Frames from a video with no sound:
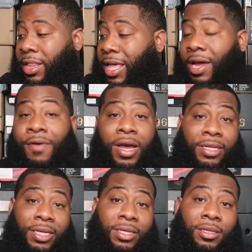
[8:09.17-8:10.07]
Like I
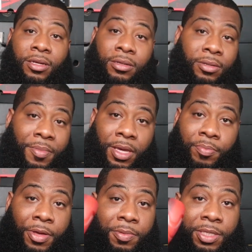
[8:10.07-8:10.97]
rock these. I
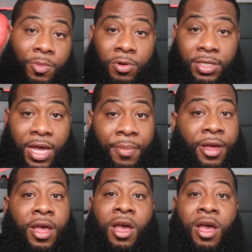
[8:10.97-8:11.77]
mean, people see me all the time.